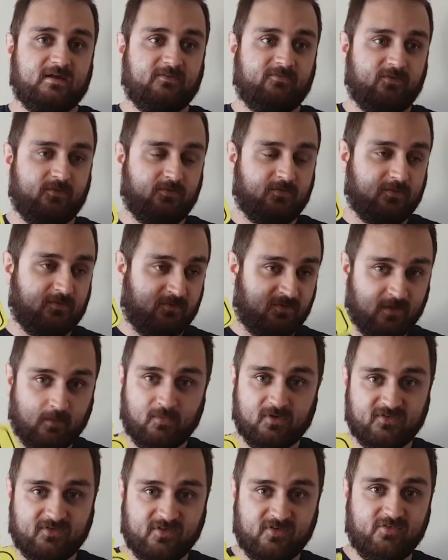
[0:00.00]
If
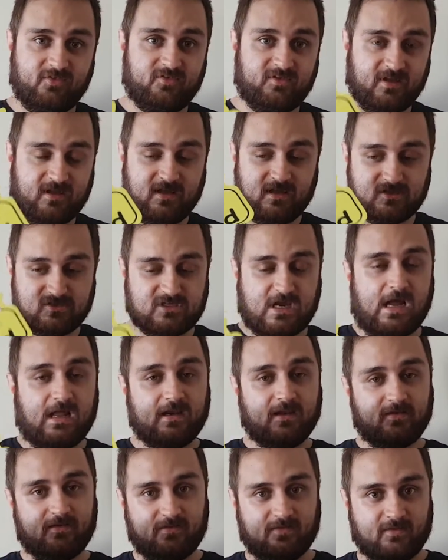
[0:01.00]
someone sees you taking a
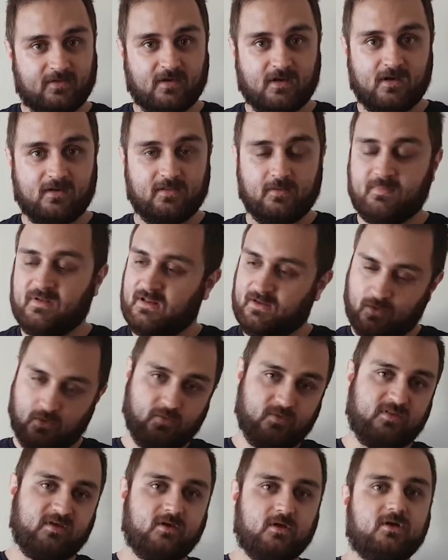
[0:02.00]
child out of the car, they'll be like,
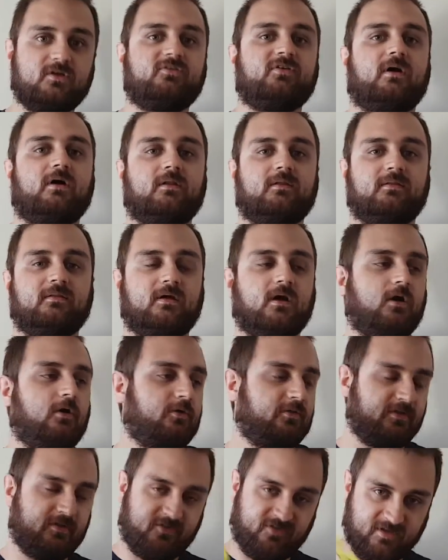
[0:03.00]
oh, they got a child in the car,
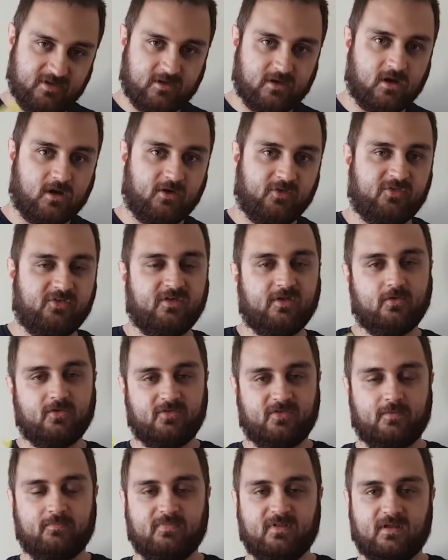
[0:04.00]
or they'll see a car seat or
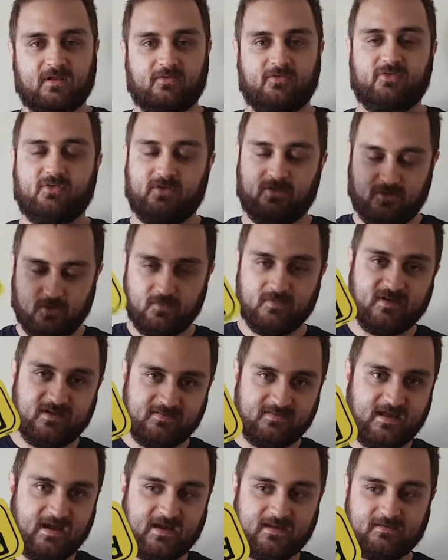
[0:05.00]
something else. So you don't
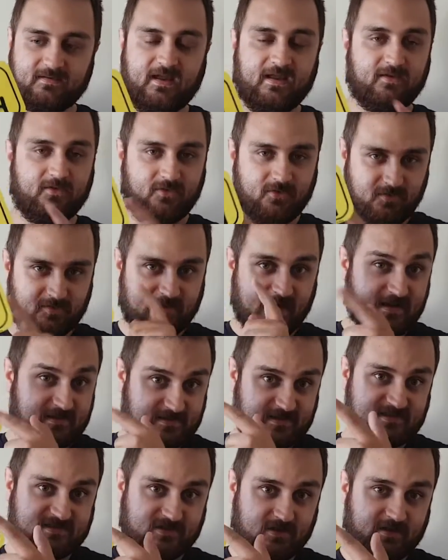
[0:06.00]
need that, and that
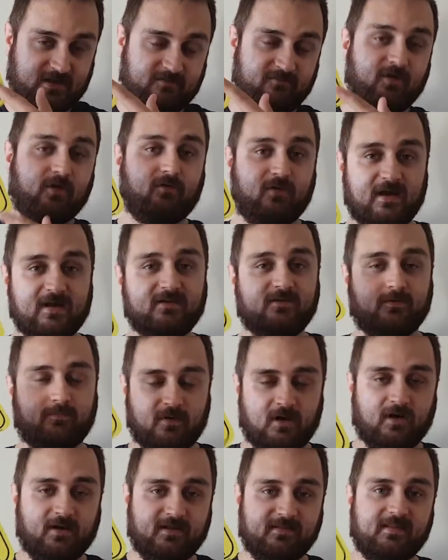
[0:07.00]
does not give you a right to
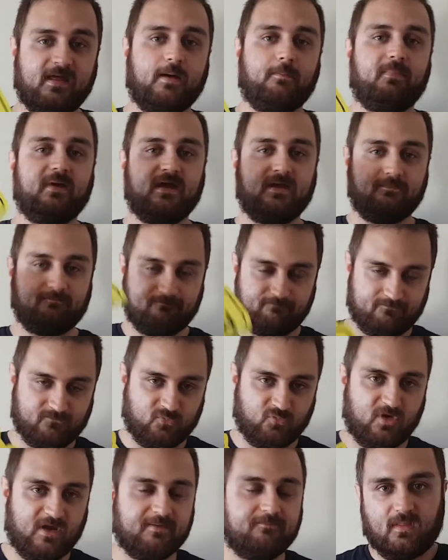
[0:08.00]
park in that bay.
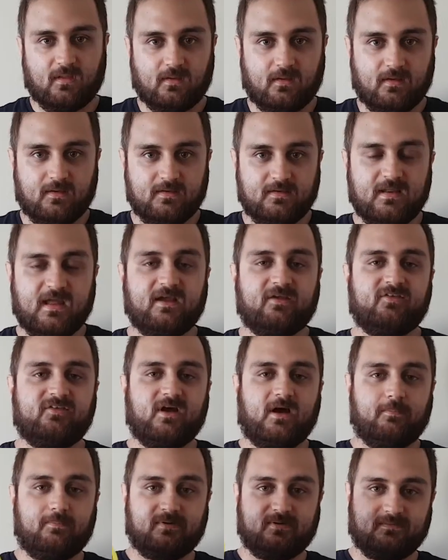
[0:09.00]
Right. Next
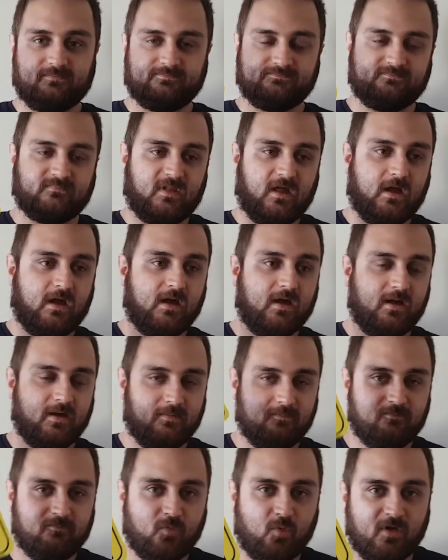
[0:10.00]
up,
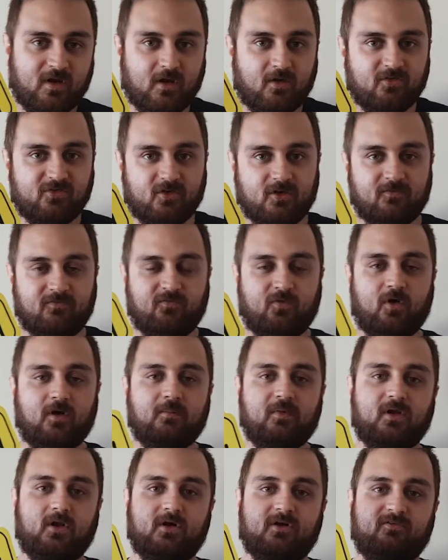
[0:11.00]
when I was on a forum,
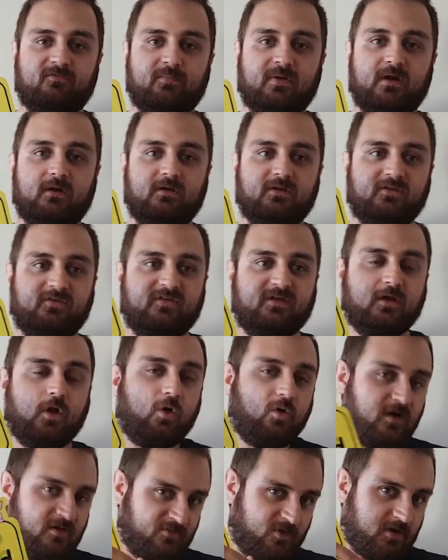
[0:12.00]
a lot of parents said,
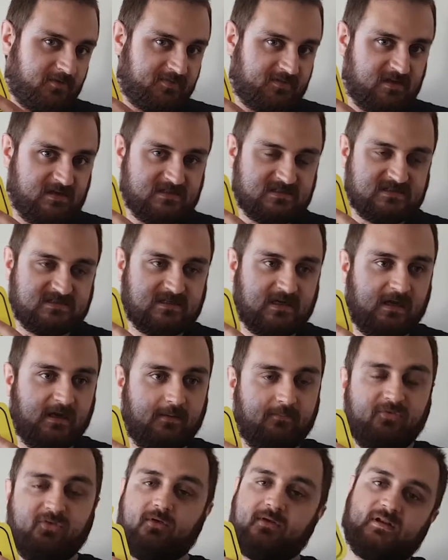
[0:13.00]
oh, I've got this,
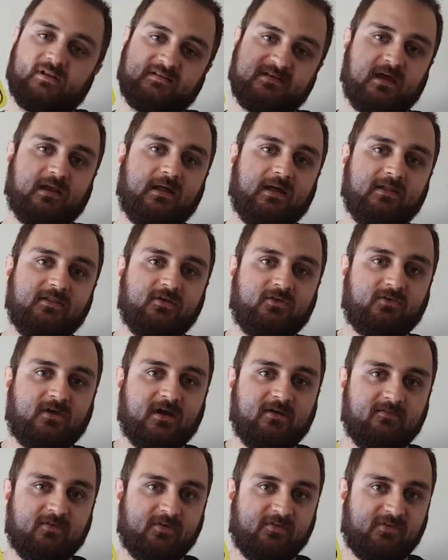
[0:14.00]
so it'll tell other
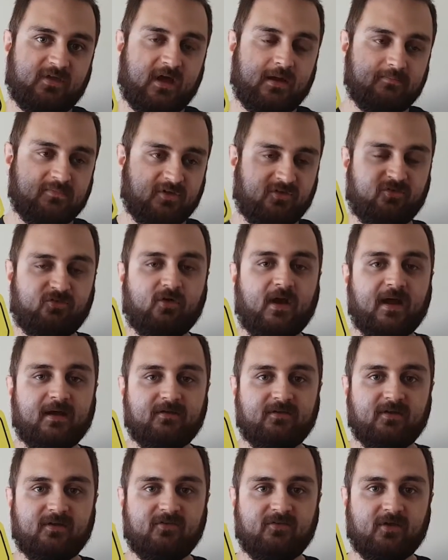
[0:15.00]
drivers I'm
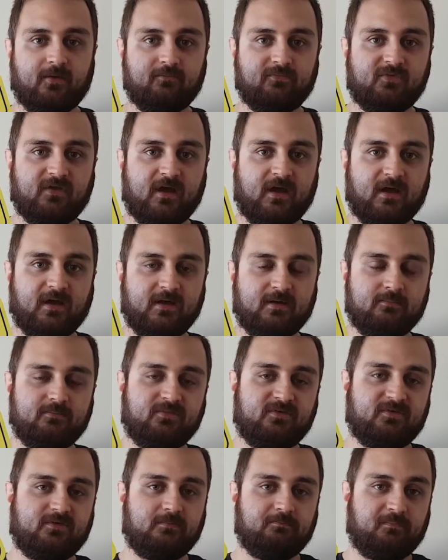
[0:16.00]
distracted
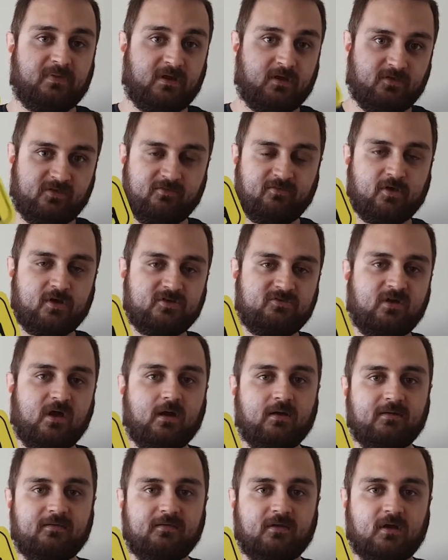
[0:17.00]
sometimes because I've got a
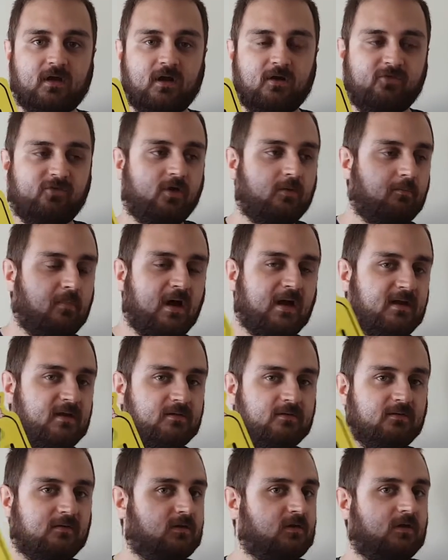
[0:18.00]
child in the car, so I might
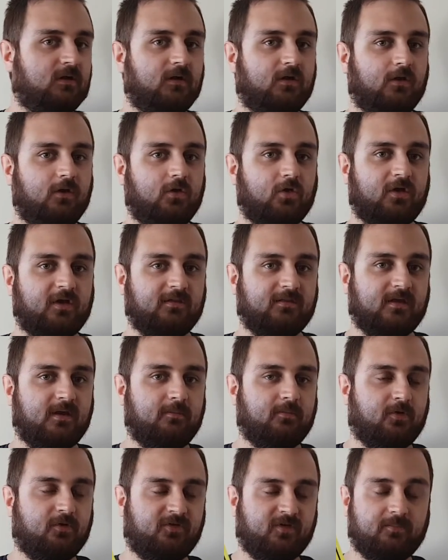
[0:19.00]
look at
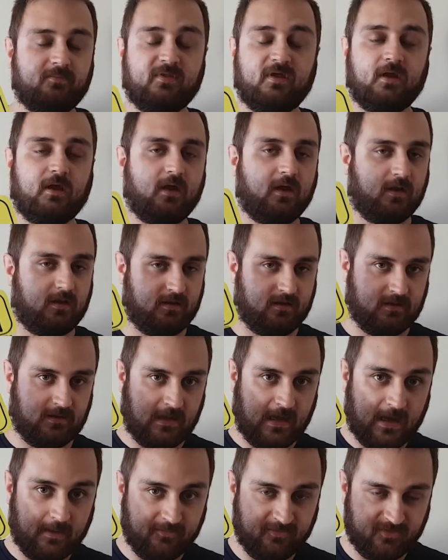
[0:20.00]
them or something.
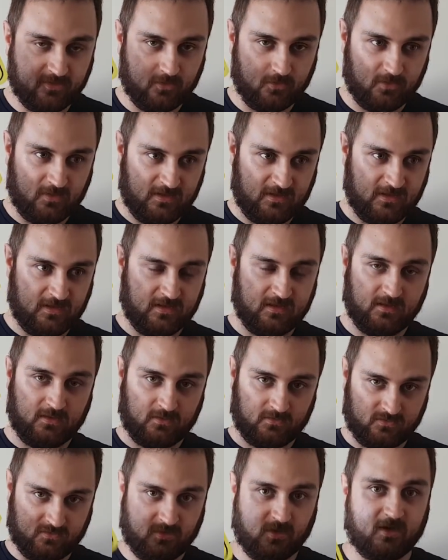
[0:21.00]
Absolutely
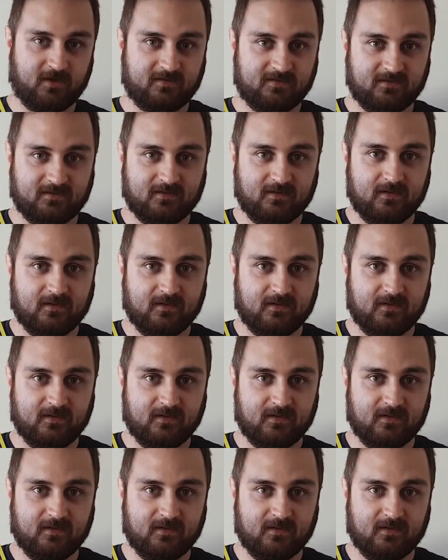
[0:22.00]
not.